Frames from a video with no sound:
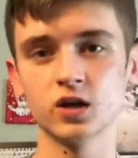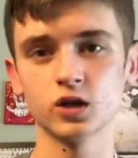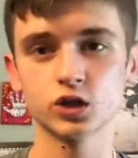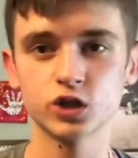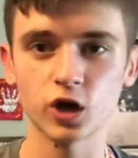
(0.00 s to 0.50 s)

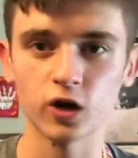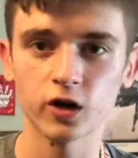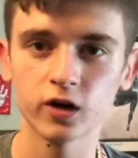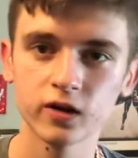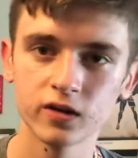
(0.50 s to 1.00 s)

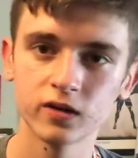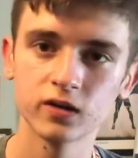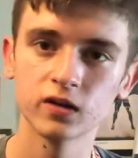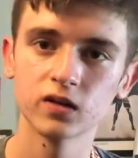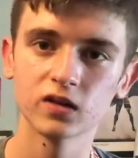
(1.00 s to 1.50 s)
Sure,
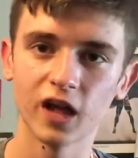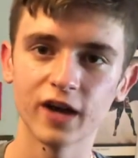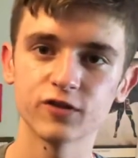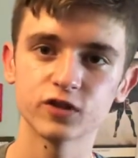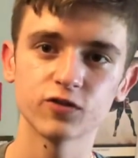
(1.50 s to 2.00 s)

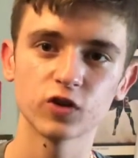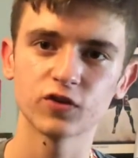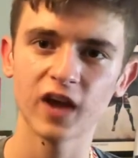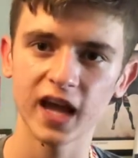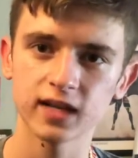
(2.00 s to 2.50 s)
life is full of
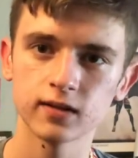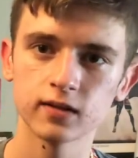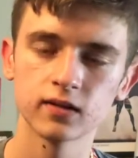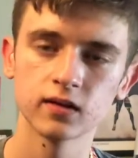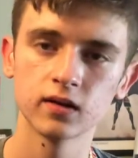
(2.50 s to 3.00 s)
hate
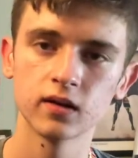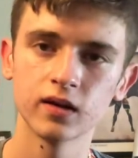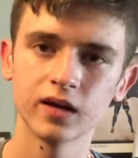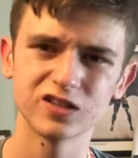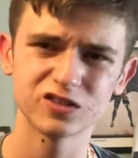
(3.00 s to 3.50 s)

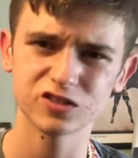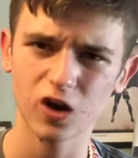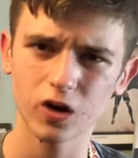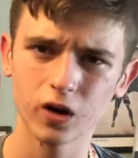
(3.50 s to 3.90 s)
and sorrow.